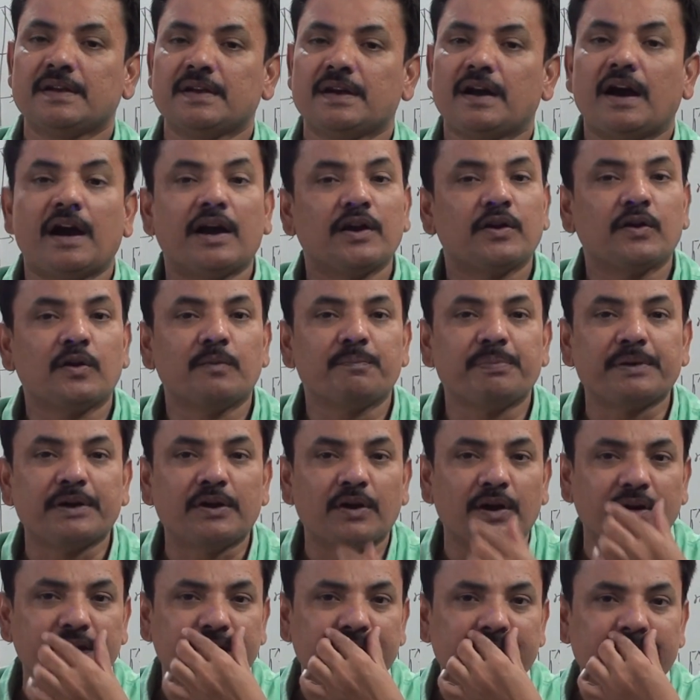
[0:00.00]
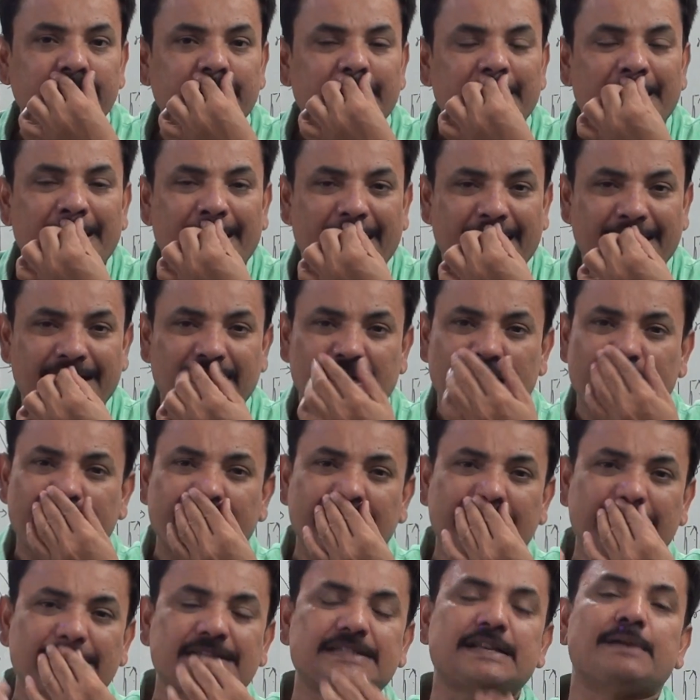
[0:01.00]
I hope you got it, and
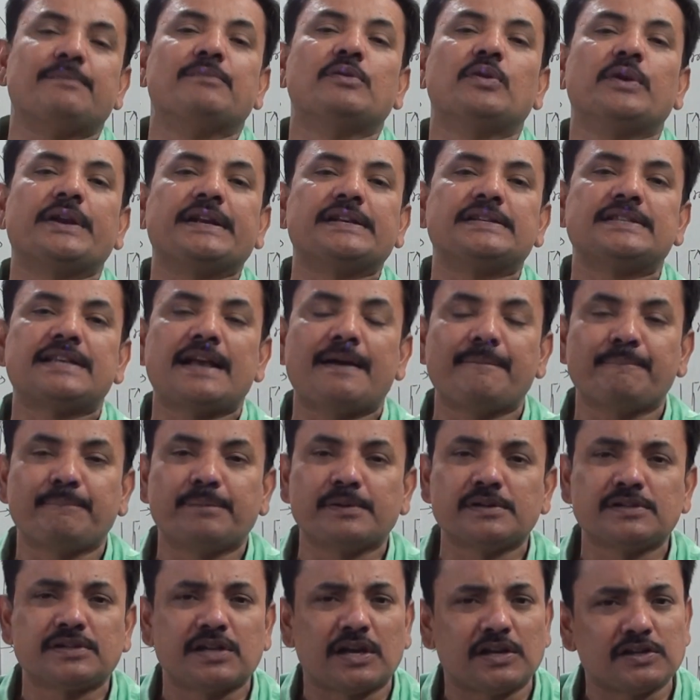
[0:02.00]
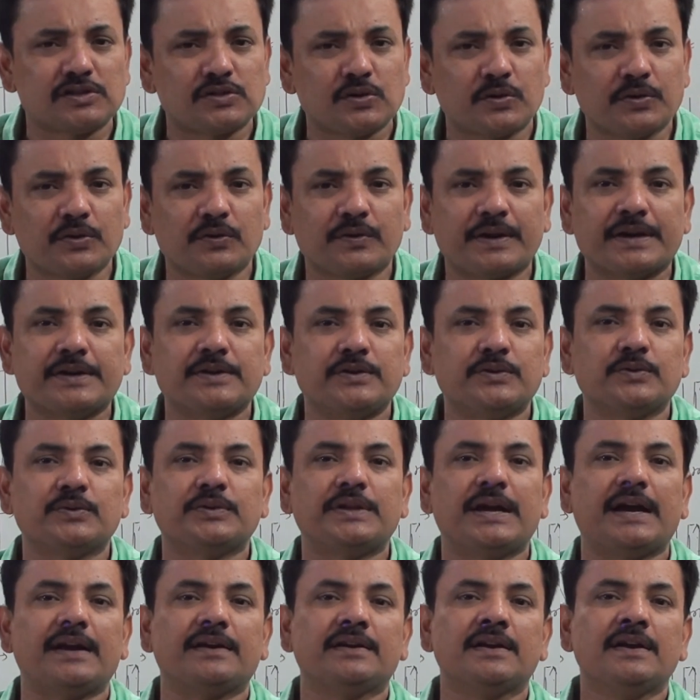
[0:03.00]
like some more examples also you can do
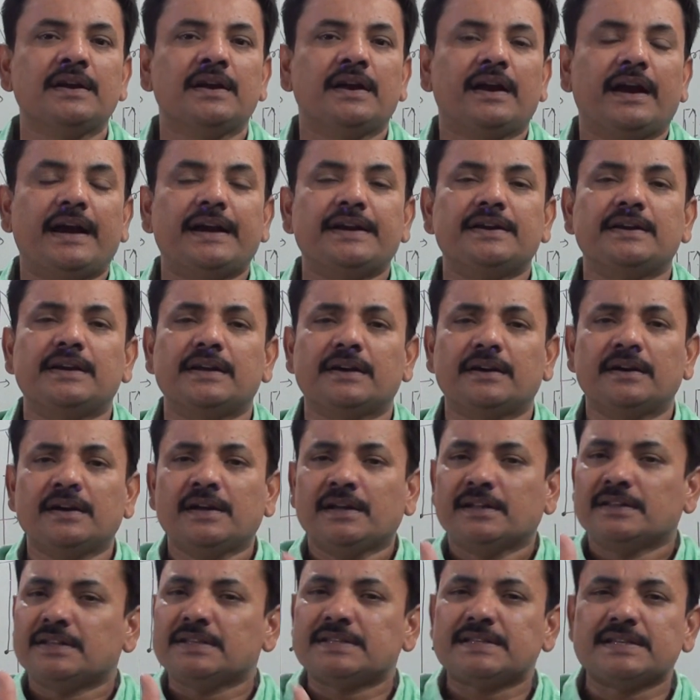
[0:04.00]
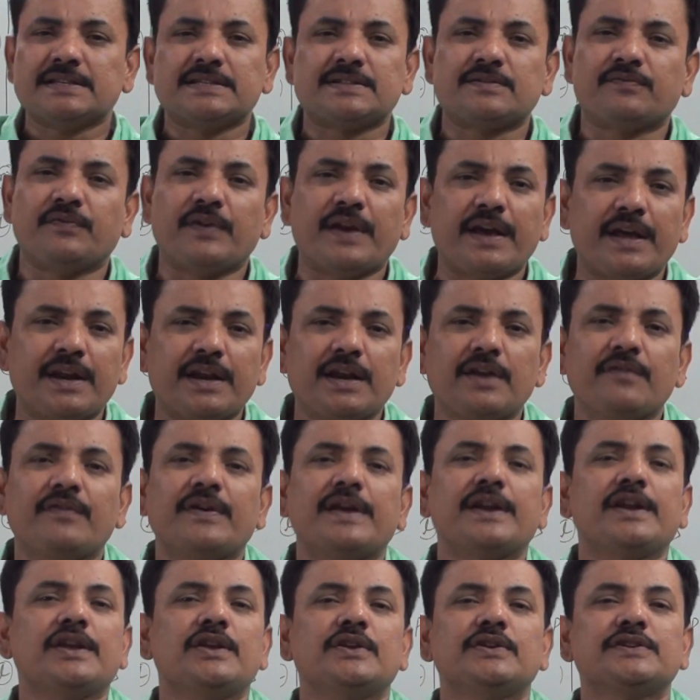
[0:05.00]
that. And this is very,
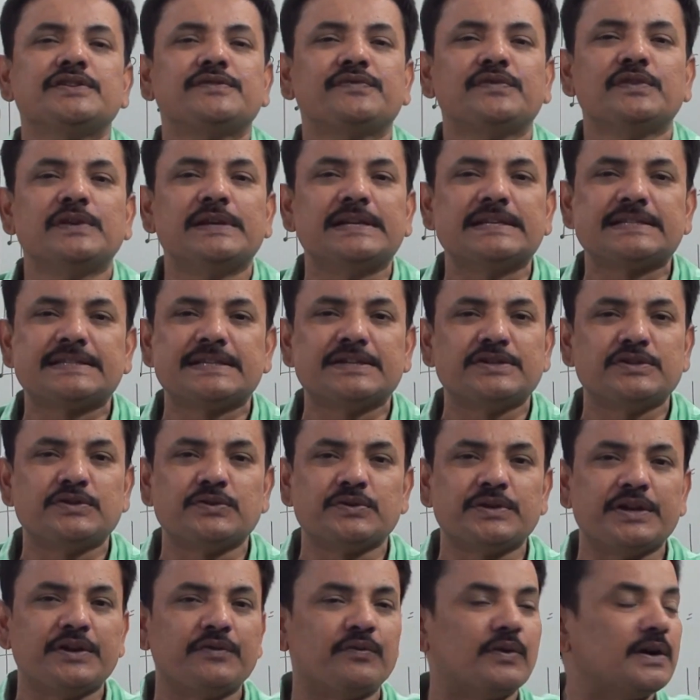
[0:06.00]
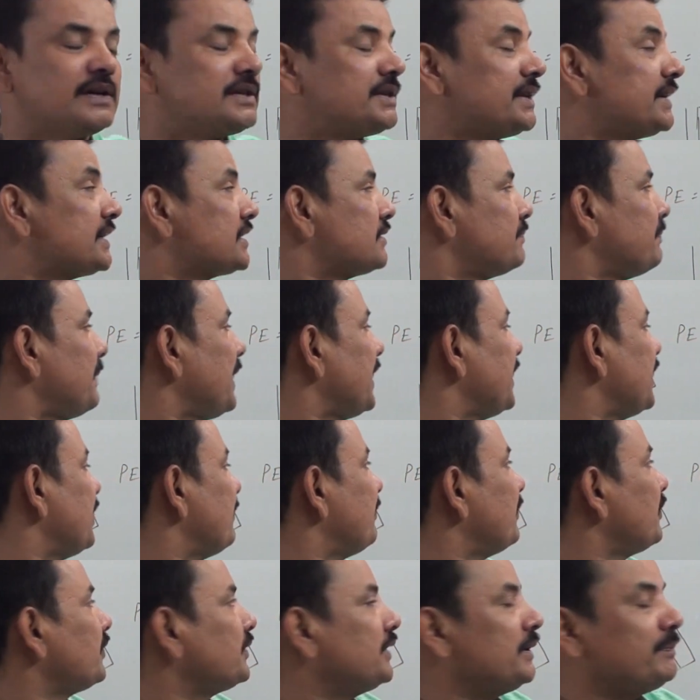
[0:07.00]
very useful lesson today what I explained
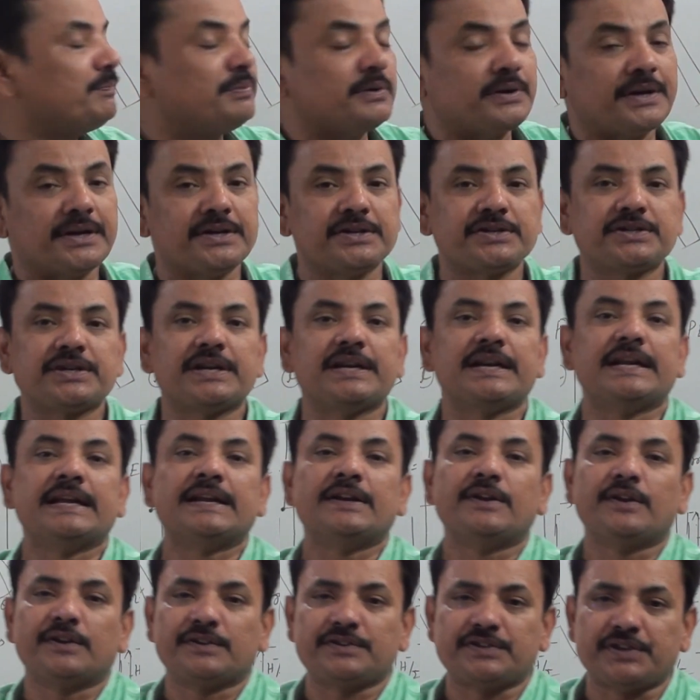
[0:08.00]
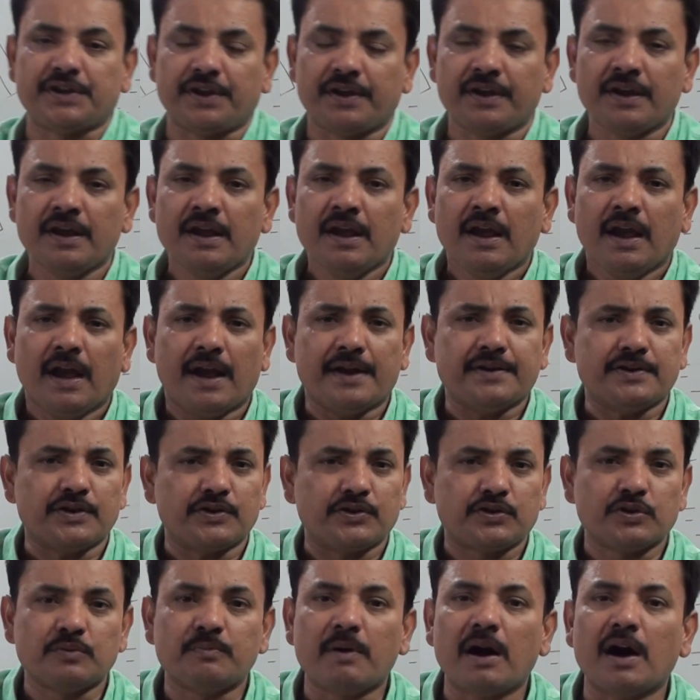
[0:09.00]
about the potential energy. And
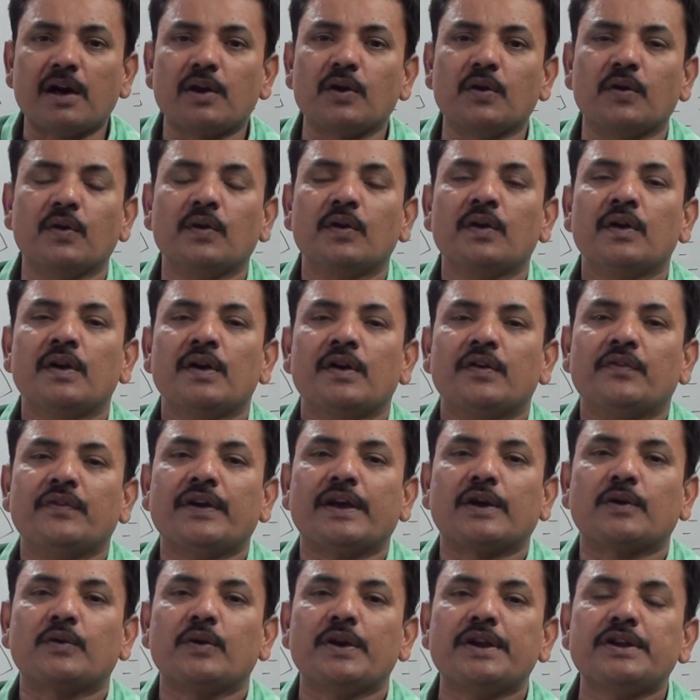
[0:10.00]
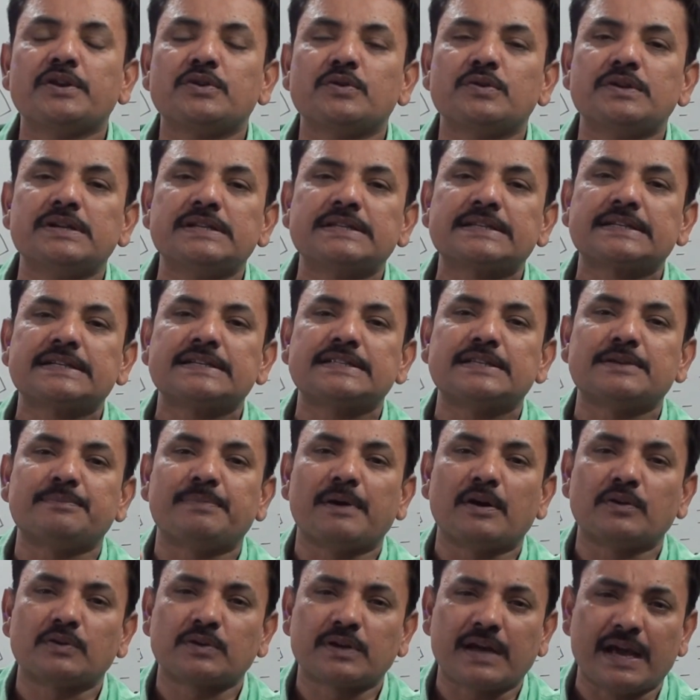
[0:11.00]
tomorrow we are going to discuss
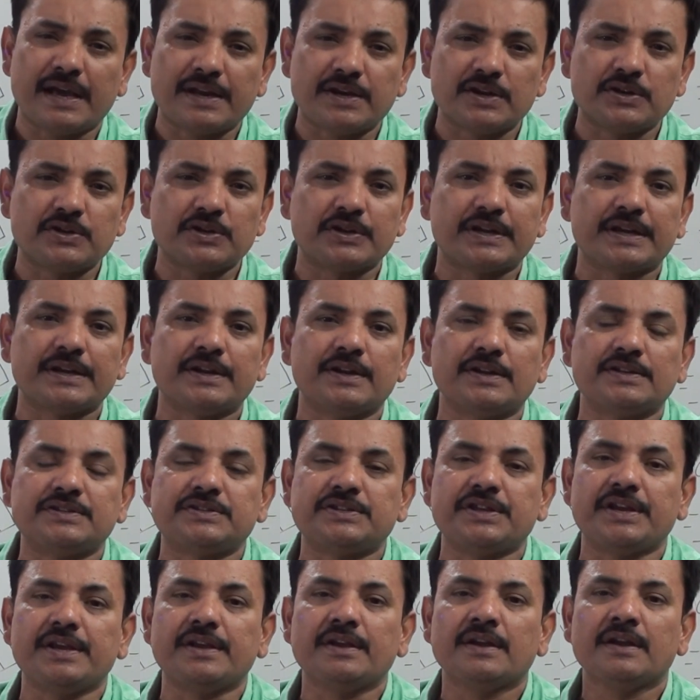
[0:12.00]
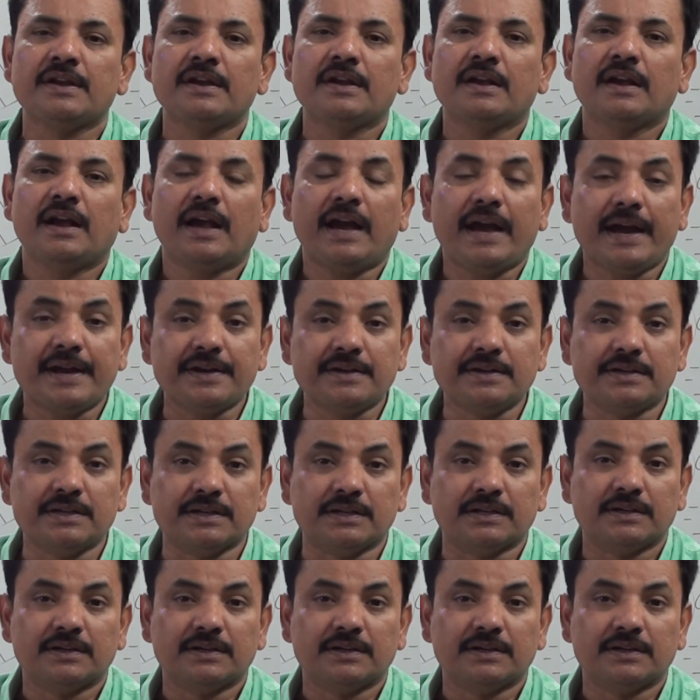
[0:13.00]
about kinetic energy and